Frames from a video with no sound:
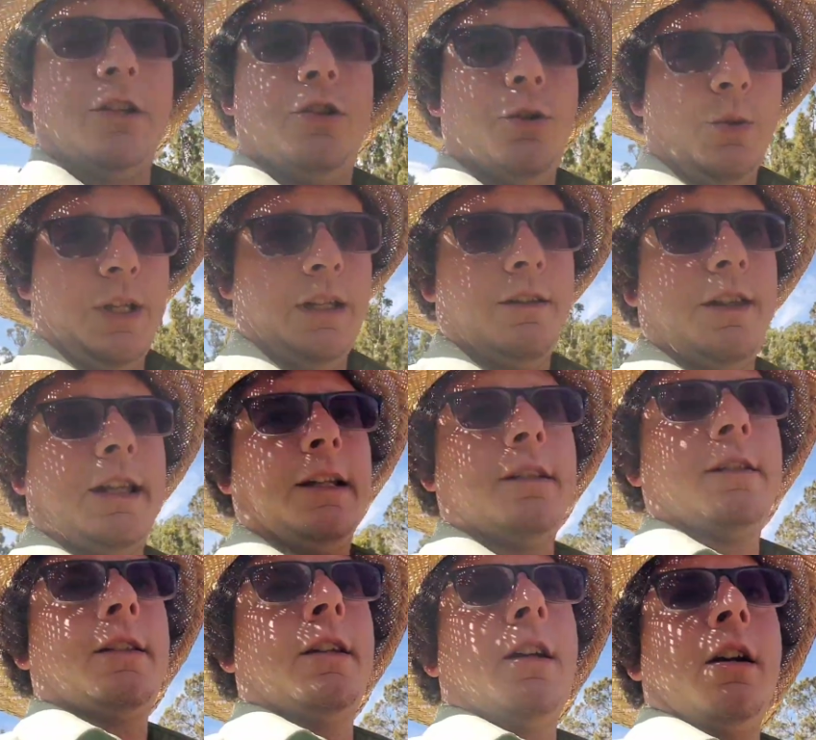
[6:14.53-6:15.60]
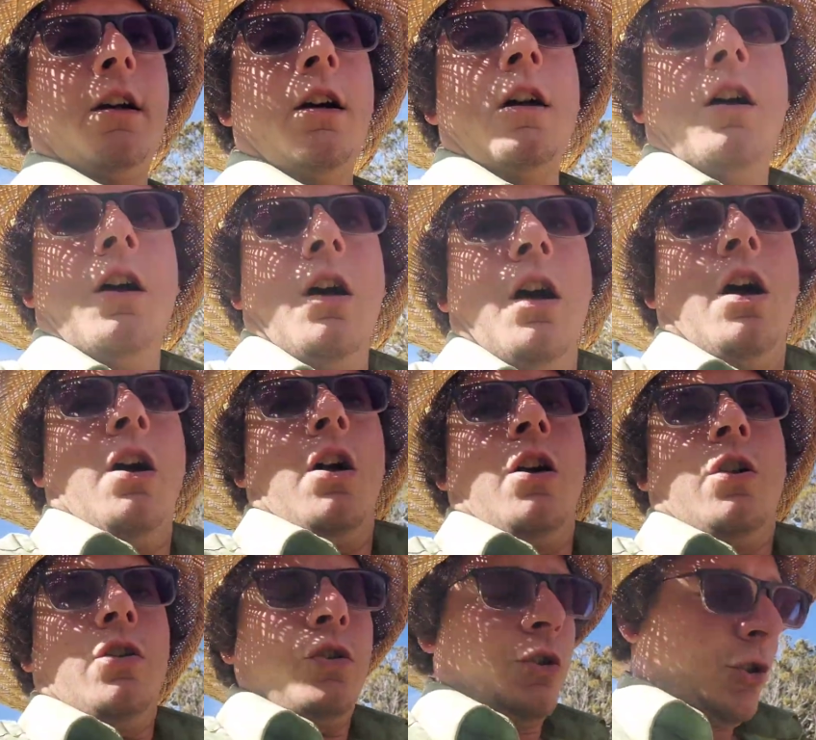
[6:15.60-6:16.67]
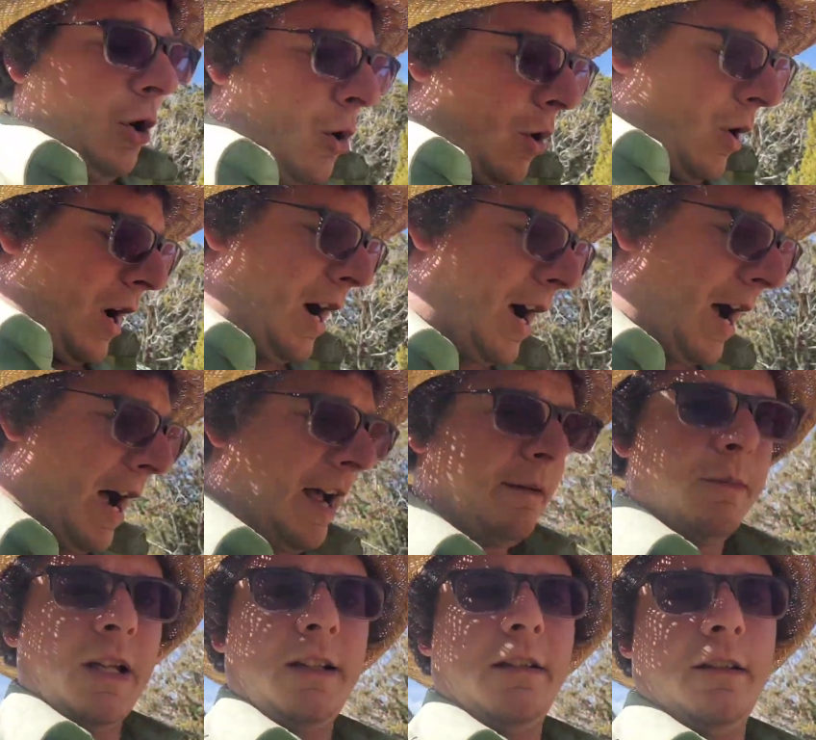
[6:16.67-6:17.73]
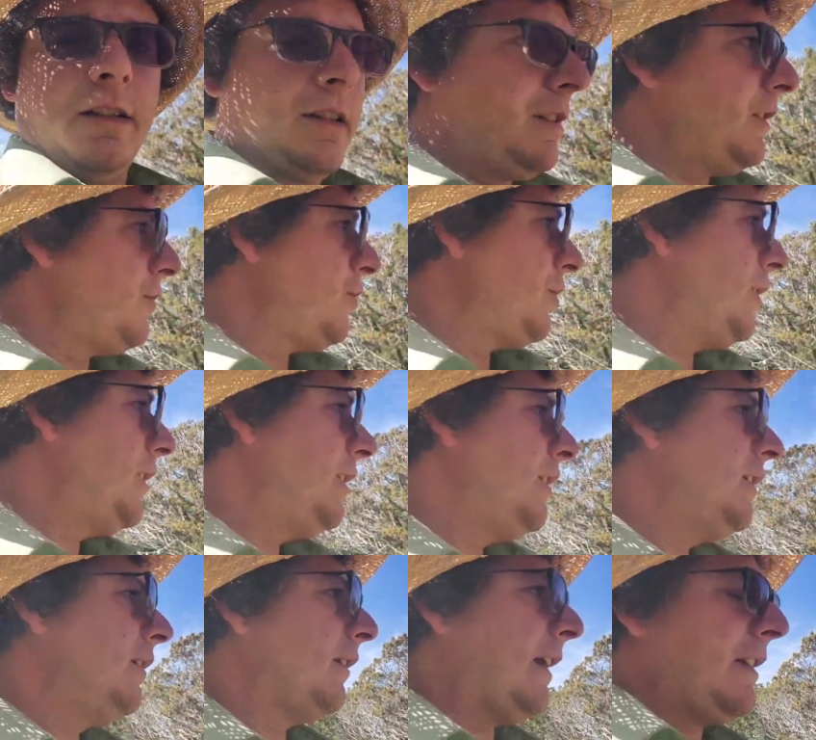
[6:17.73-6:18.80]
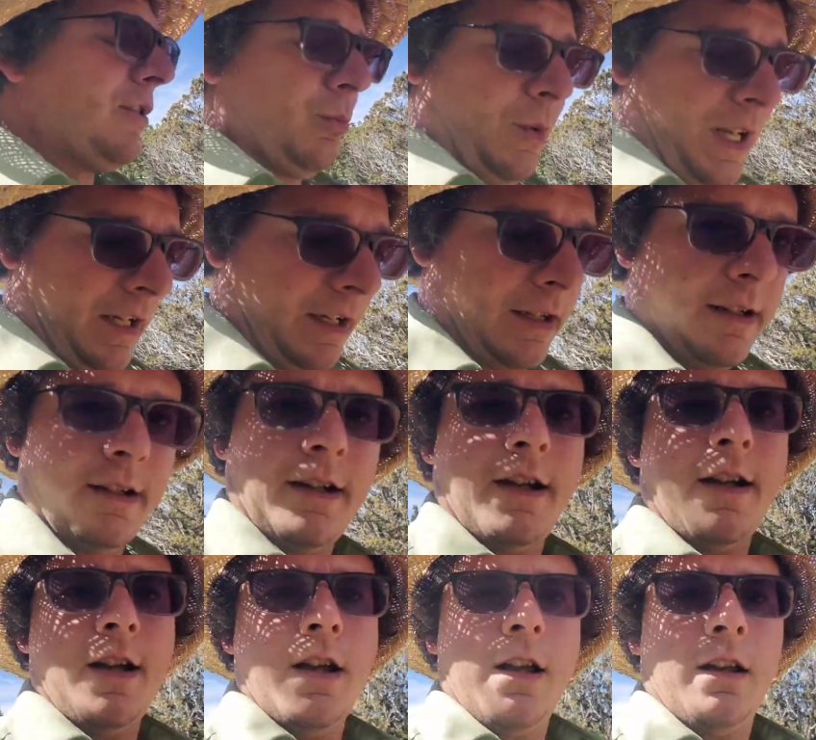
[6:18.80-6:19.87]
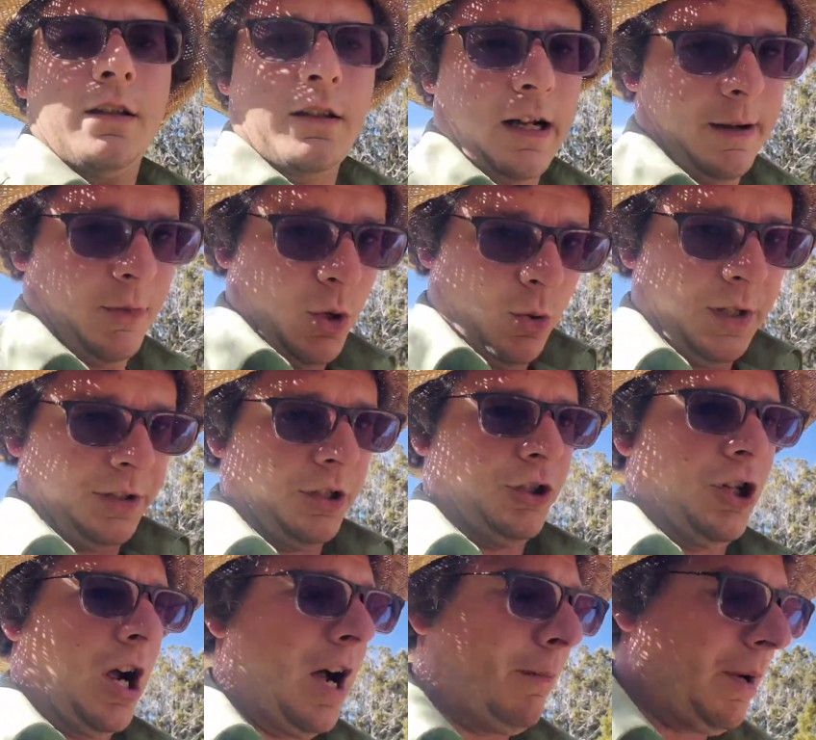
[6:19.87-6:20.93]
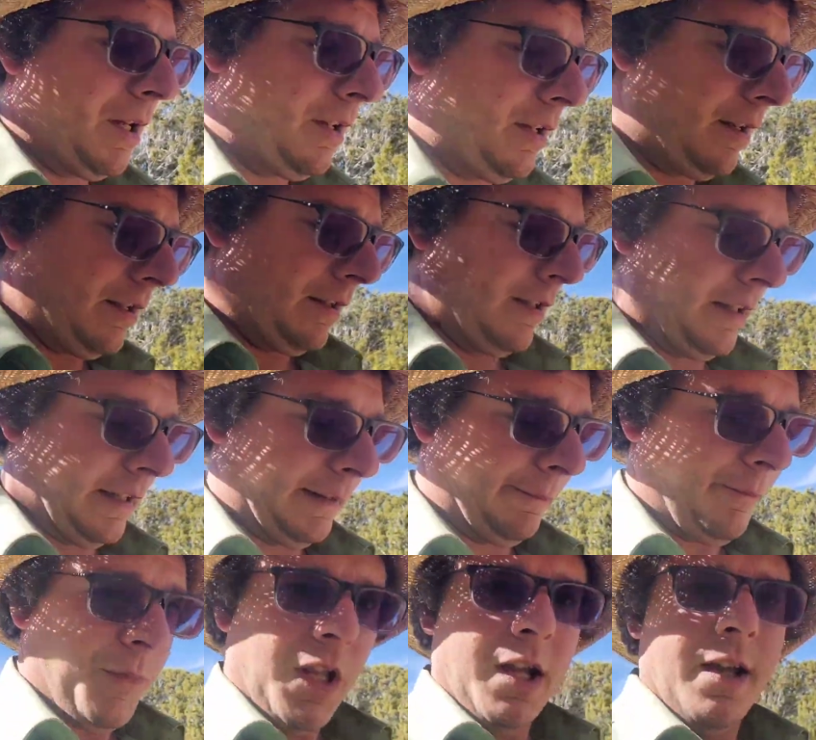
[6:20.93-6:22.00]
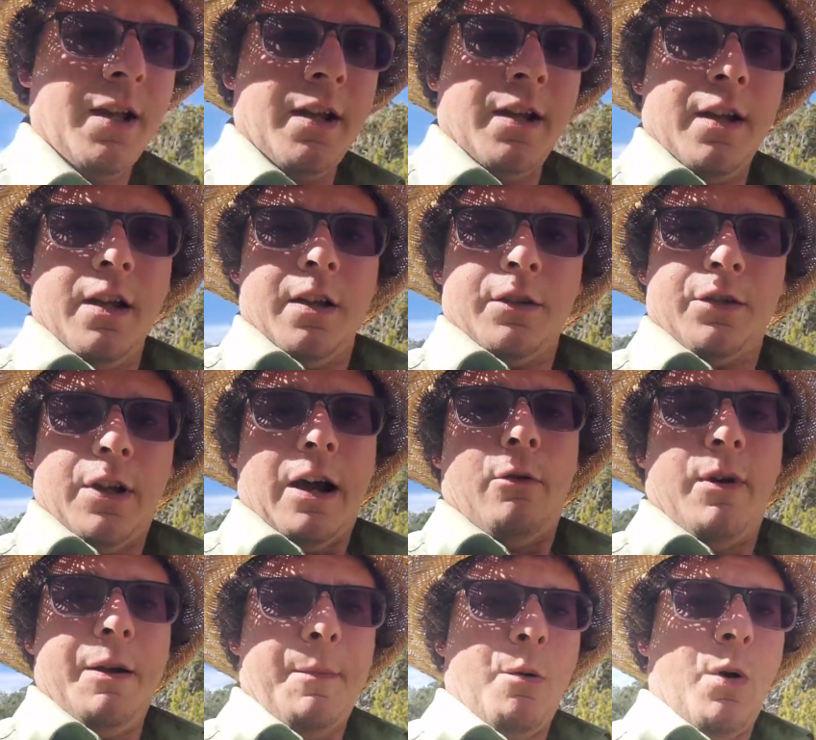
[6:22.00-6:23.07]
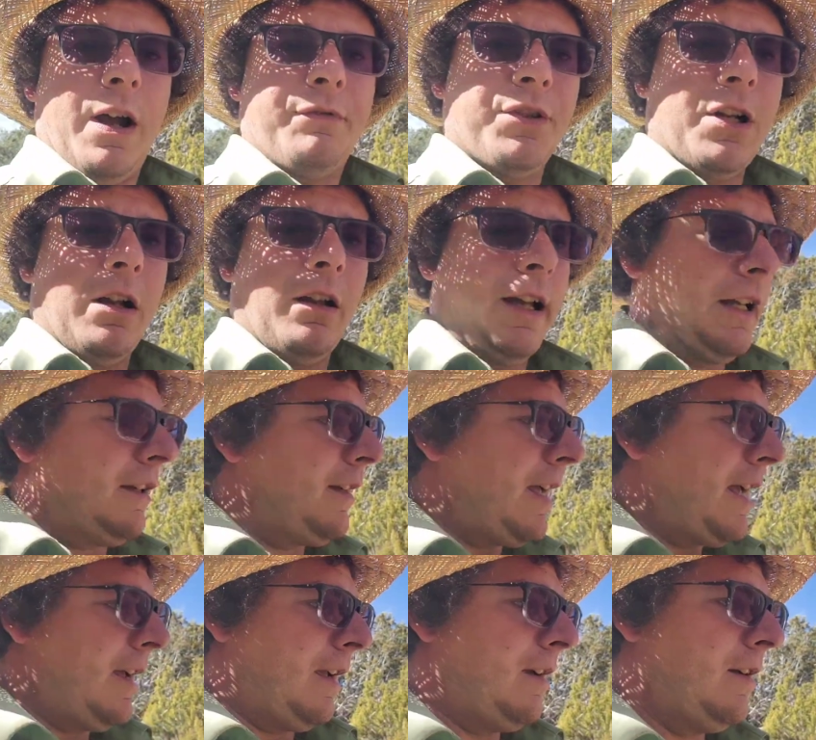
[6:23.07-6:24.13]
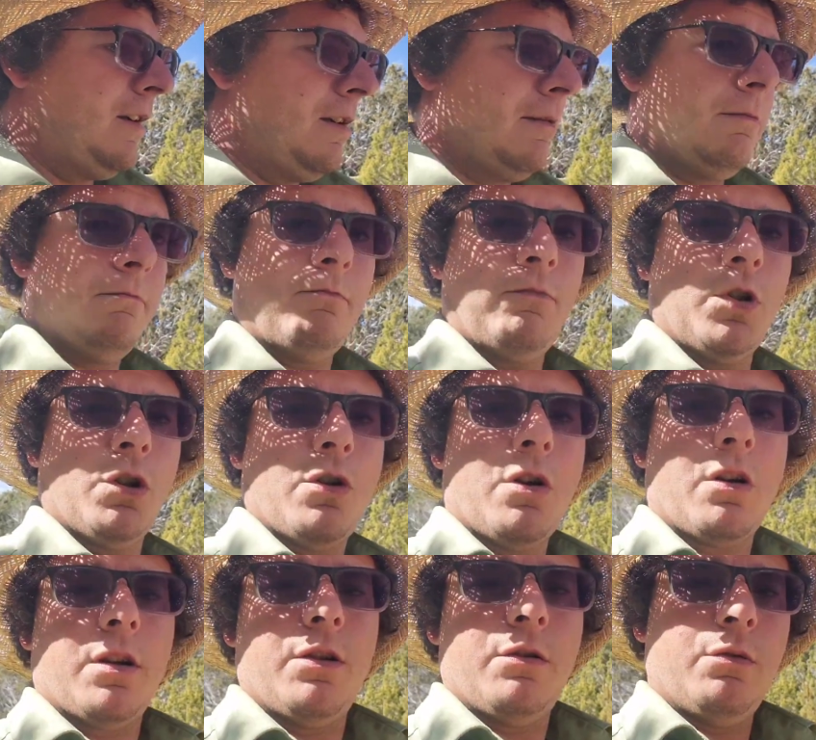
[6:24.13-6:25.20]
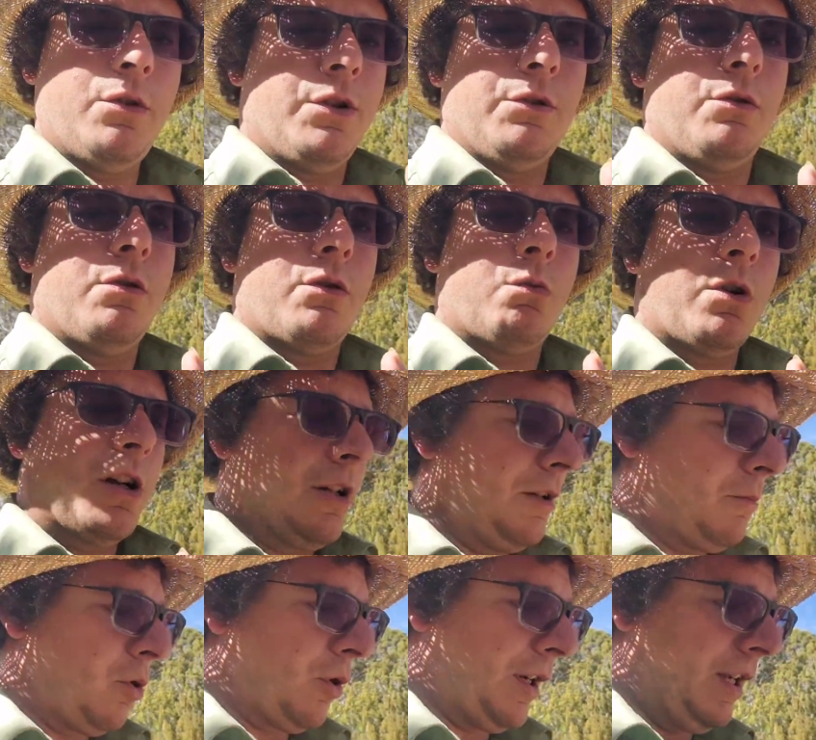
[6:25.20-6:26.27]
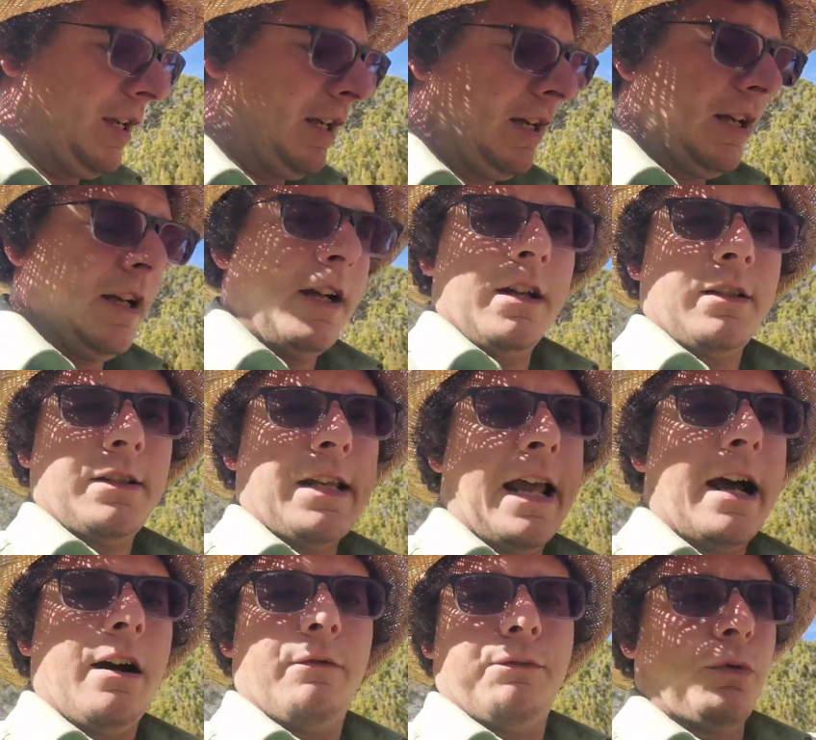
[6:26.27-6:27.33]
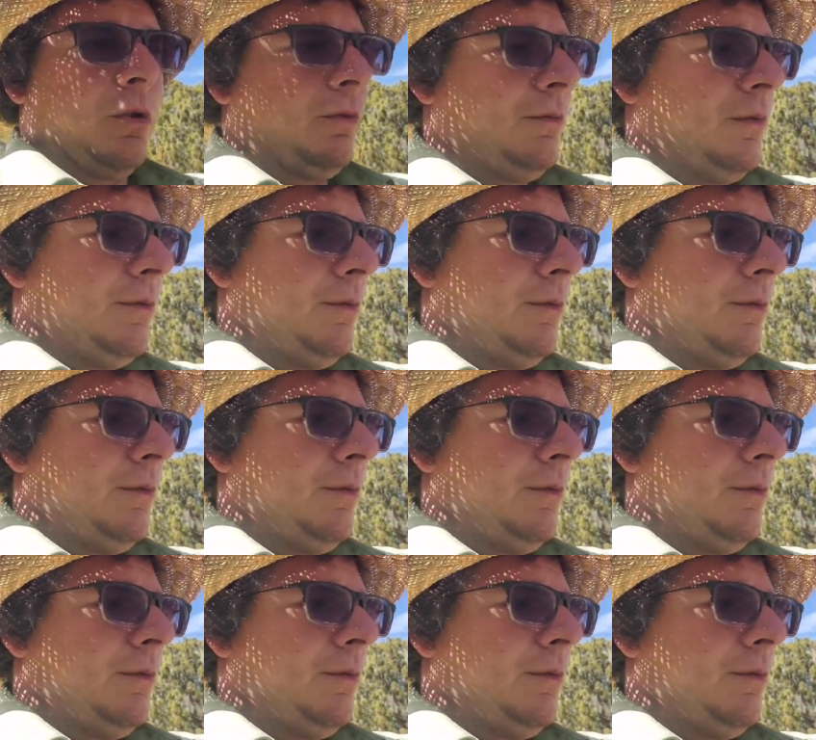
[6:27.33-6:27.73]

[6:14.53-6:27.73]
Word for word: and doing things. So I made the decision last week. It's time to quit the job. Um, so that way my wife's not like, hey, you go you you go to work in the morning, stay out for